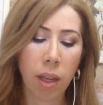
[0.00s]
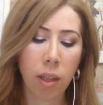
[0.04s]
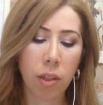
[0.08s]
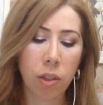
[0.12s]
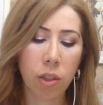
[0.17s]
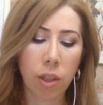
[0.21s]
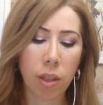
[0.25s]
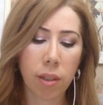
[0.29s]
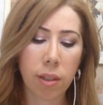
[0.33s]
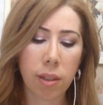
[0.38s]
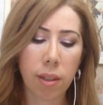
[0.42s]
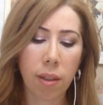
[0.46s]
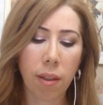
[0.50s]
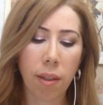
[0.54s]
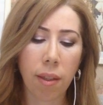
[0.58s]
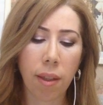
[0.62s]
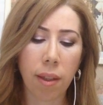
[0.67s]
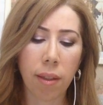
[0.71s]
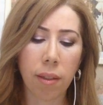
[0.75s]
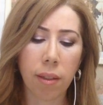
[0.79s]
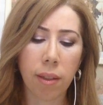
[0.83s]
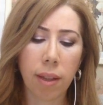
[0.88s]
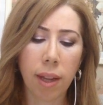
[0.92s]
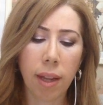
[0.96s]
Just
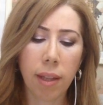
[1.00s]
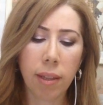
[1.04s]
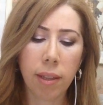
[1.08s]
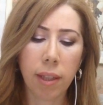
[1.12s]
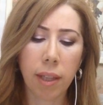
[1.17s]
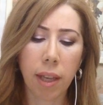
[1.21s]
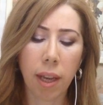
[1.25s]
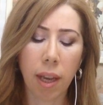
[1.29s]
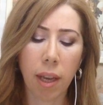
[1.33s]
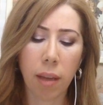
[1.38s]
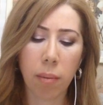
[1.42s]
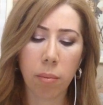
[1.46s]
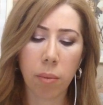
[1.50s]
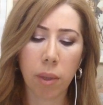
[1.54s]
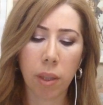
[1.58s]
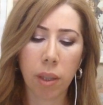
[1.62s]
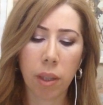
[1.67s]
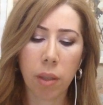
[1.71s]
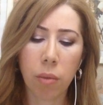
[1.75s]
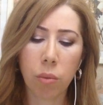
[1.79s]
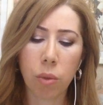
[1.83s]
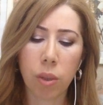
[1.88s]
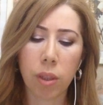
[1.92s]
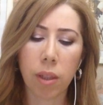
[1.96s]
then Dan came.
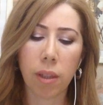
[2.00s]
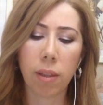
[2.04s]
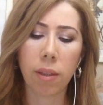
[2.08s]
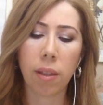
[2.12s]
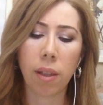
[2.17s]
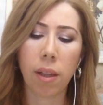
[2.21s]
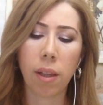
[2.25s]
He was an